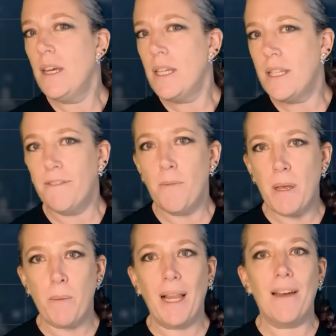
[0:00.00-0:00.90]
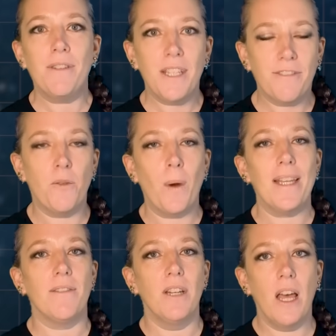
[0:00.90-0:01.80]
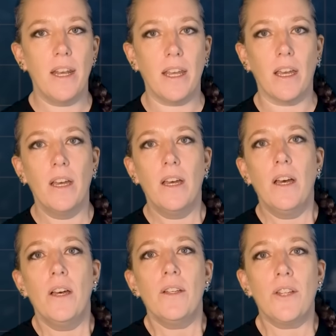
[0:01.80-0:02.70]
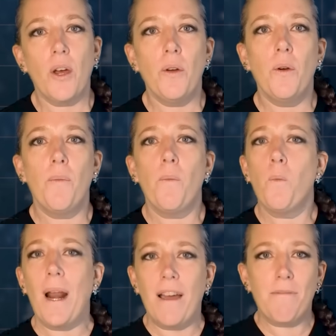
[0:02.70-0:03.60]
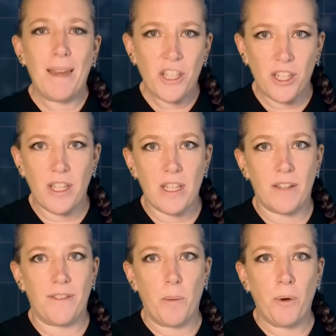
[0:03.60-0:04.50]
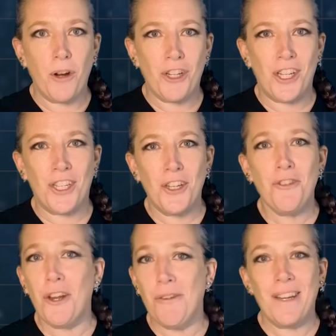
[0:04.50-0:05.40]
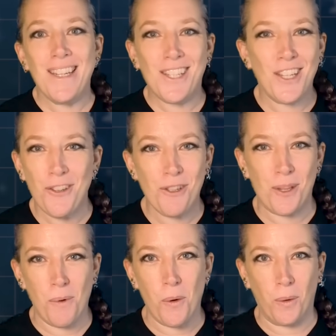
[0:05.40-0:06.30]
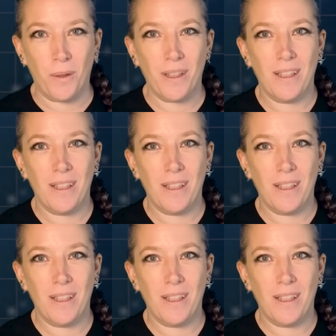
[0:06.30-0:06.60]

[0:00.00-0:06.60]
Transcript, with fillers: Different people have different ways of learning. So when I've mentioned these different approaches, you don't need to use them all.